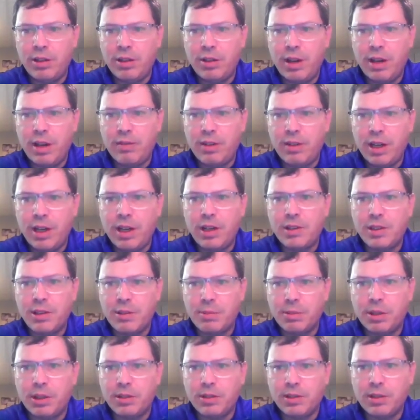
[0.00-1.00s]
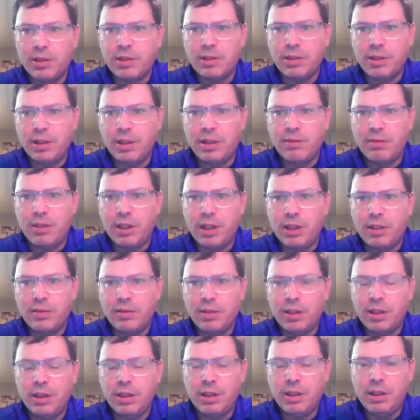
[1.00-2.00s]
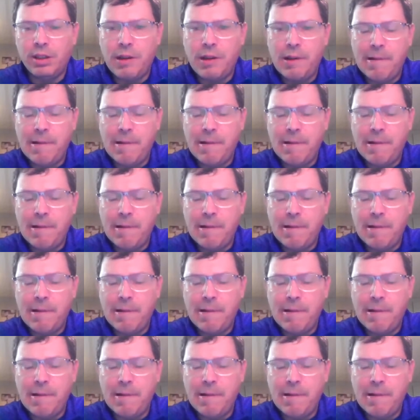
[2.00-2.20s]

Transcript: and you have an innocent person involved.